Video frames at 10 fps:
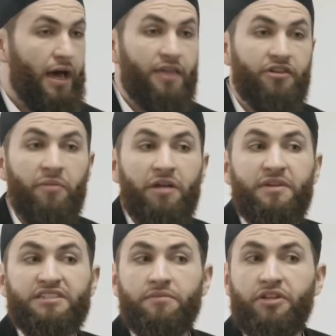And there
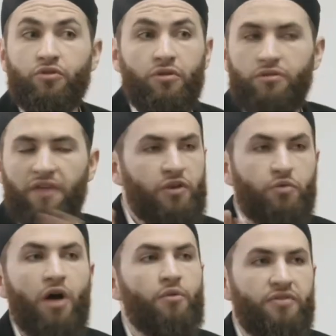might be something,
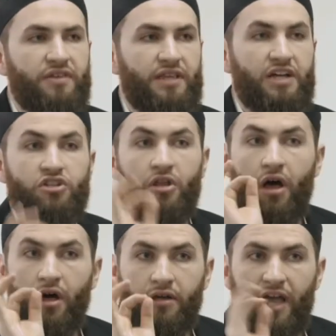nothing wrong with it as
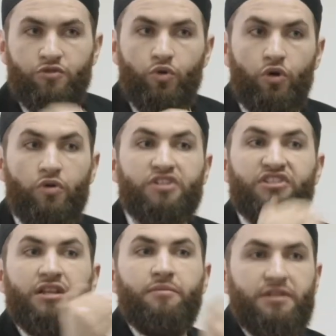long as you don't
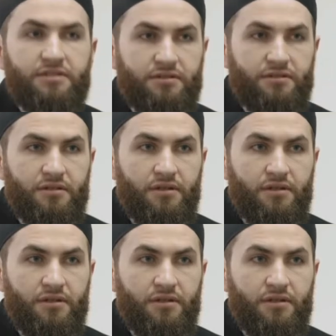cross the limits.